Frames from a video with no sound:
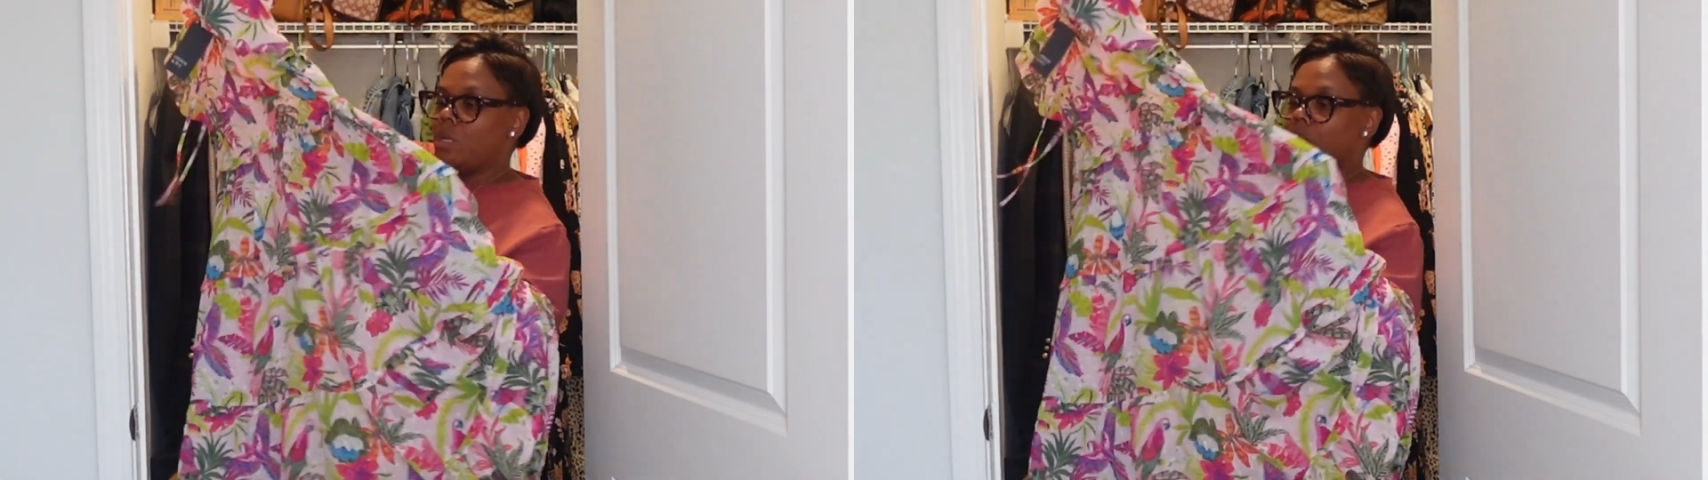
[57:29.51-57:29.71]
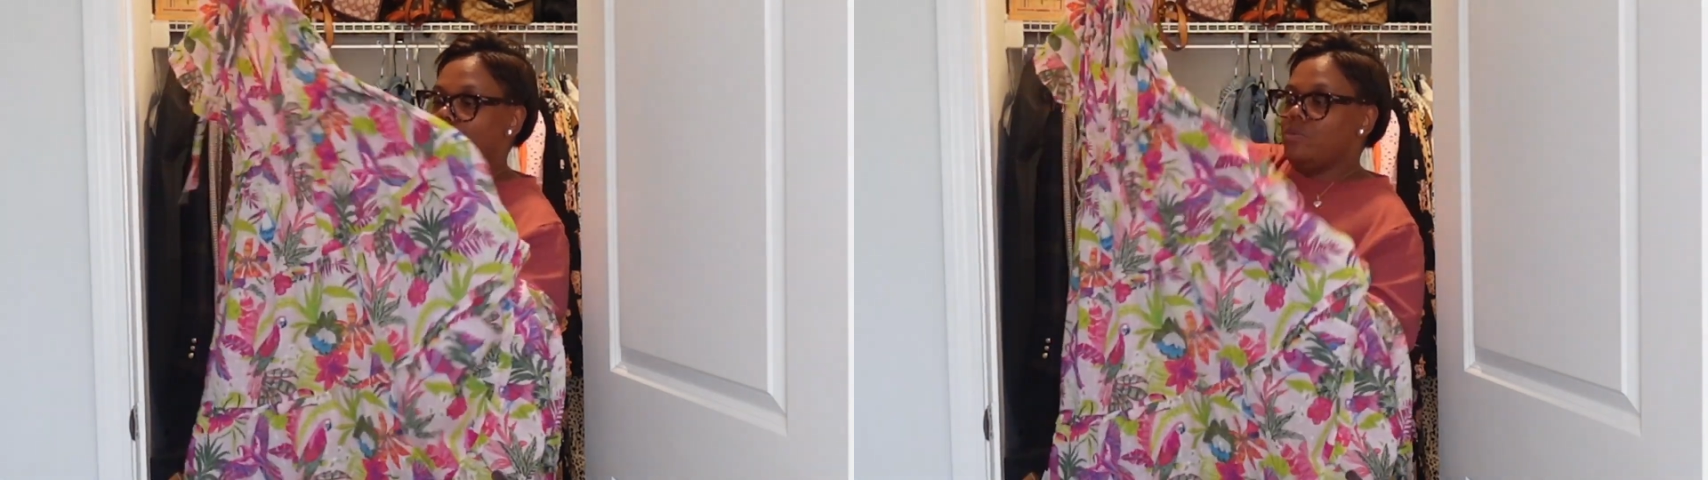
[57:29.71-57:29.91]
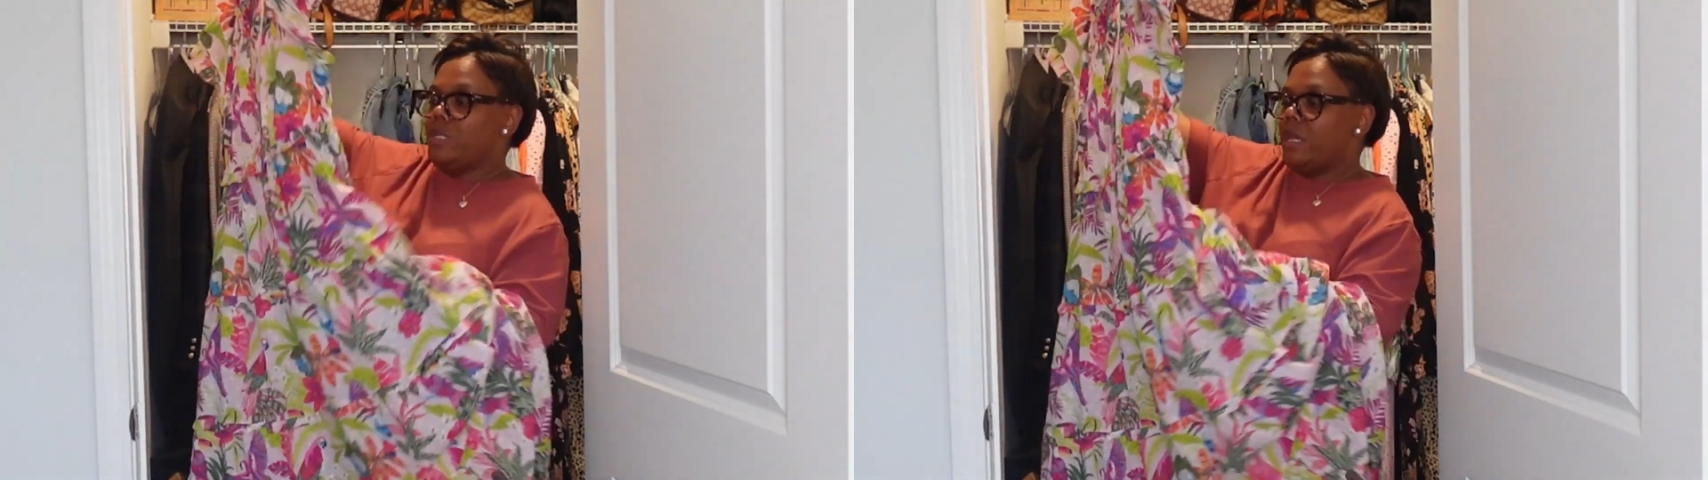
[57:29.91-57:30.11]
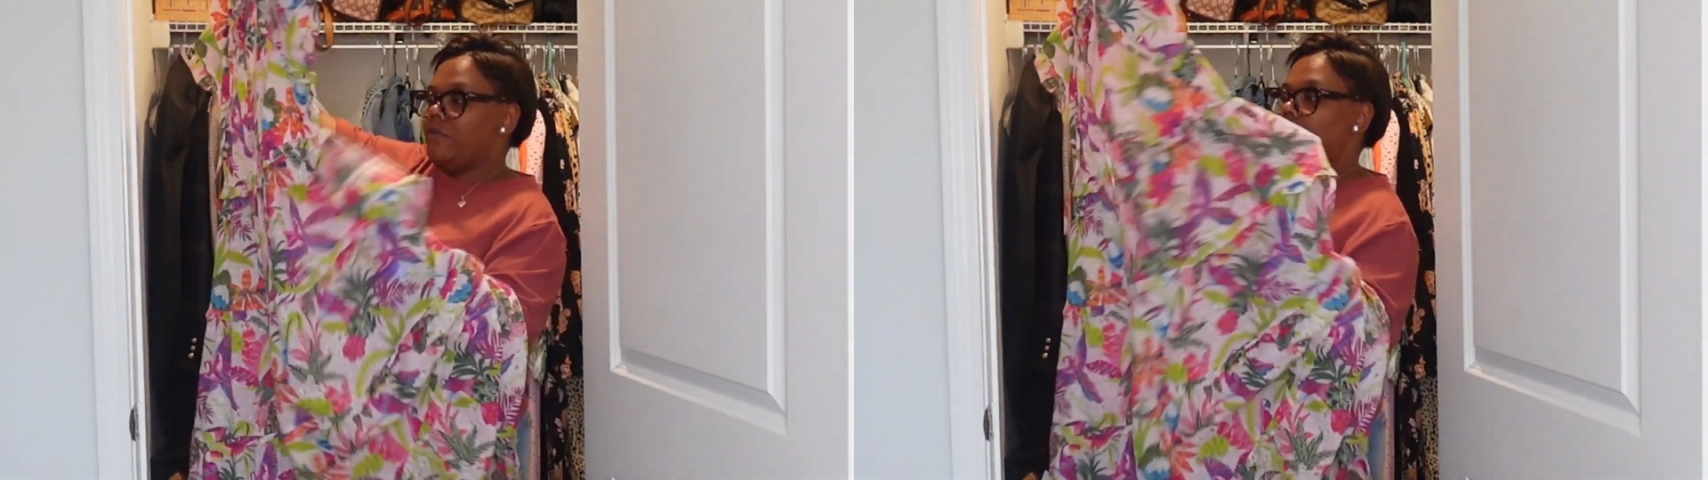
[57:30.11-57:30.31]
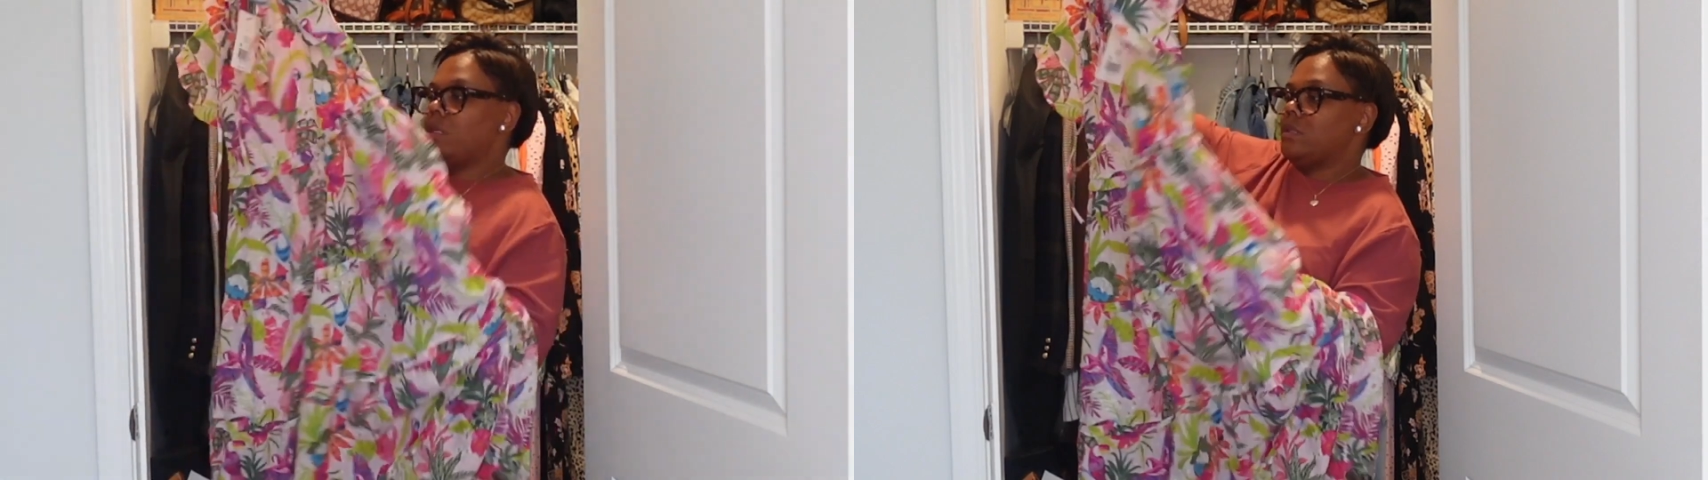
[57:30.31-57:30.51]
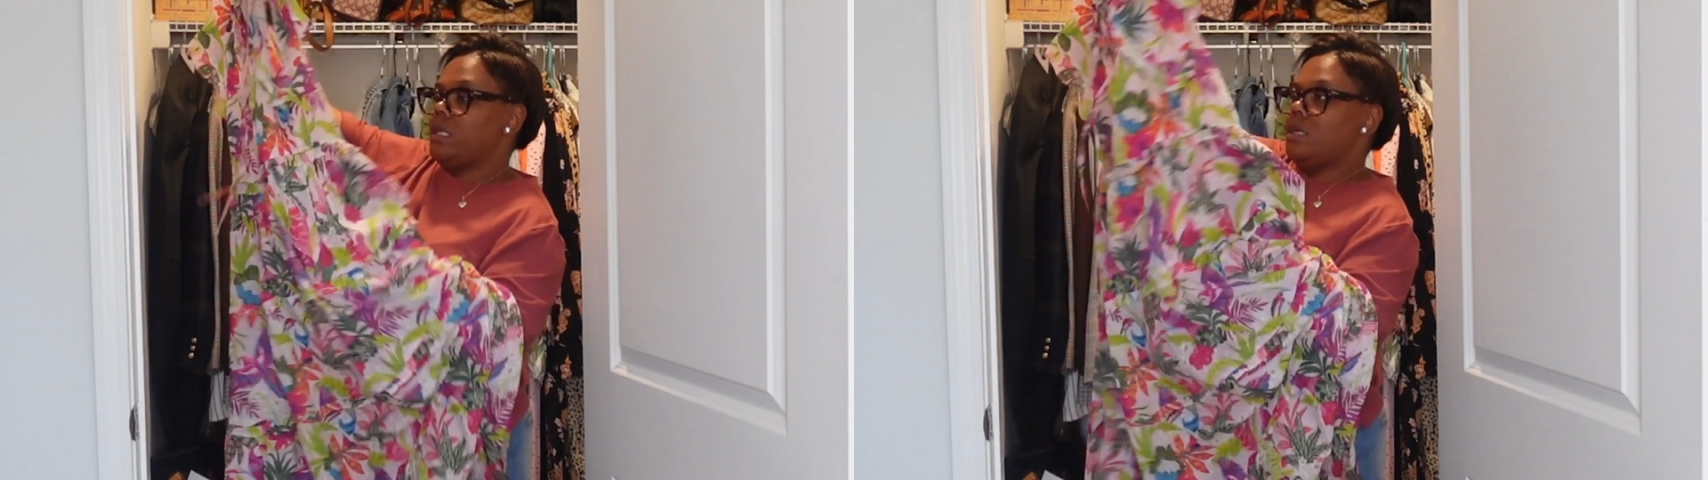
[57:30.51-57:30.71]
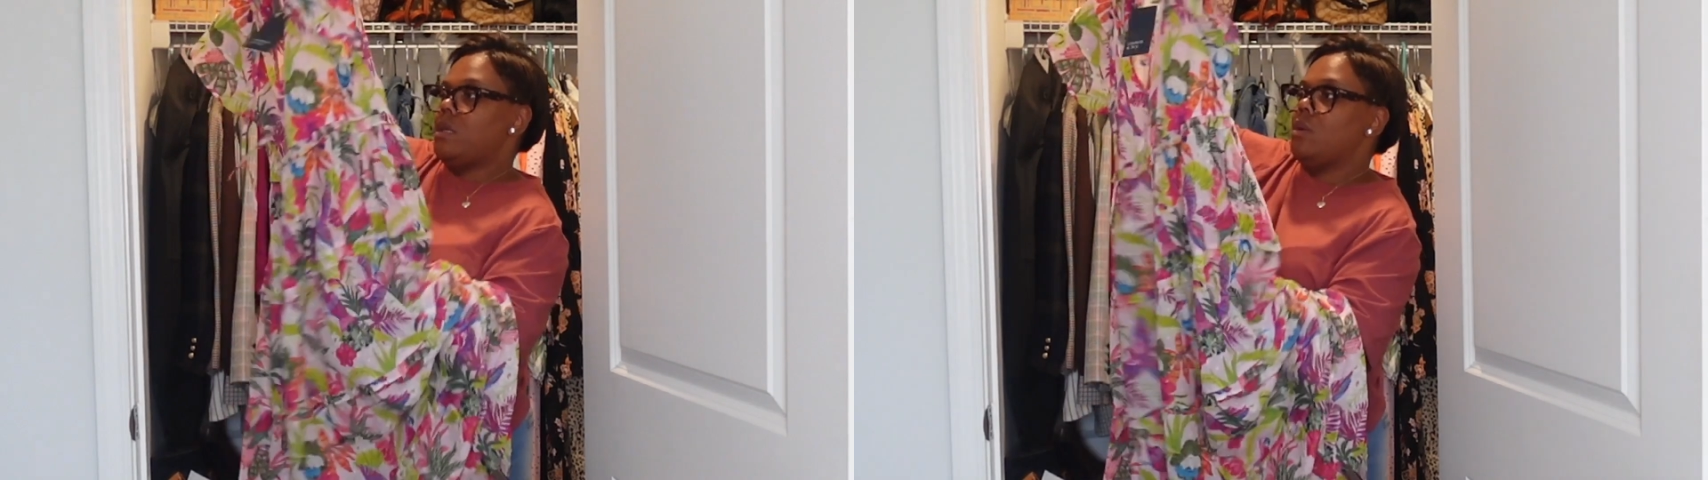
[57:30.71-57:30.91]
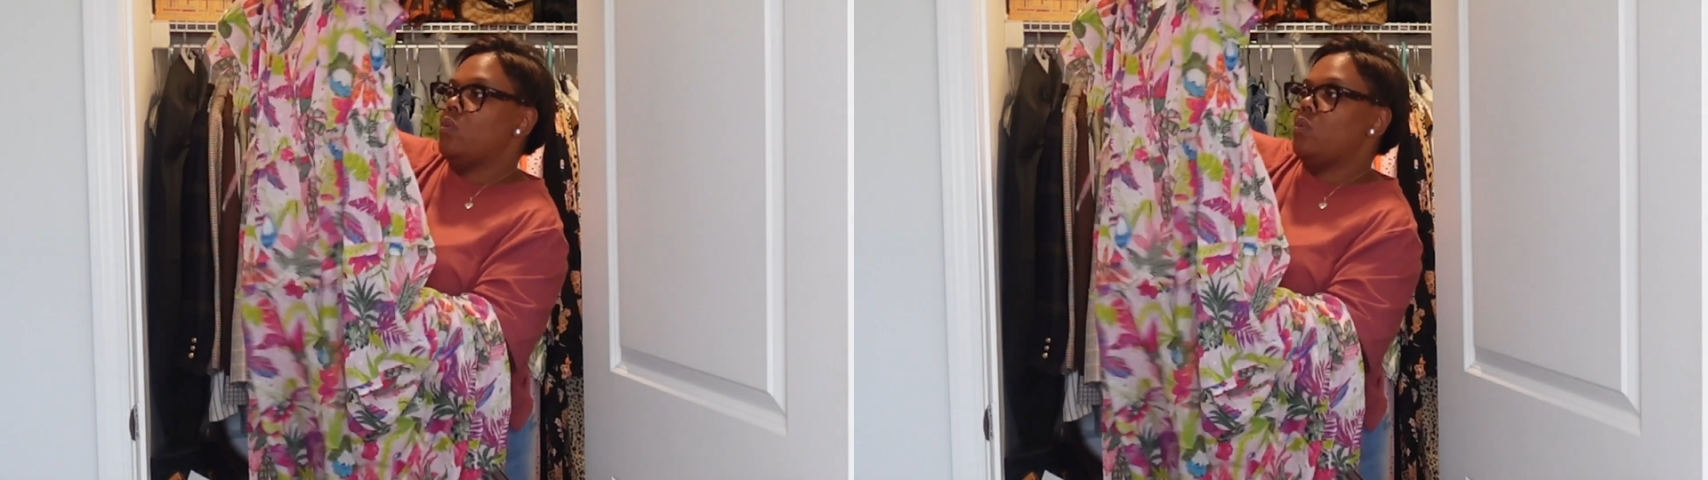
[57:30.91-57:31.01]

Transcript: you definitely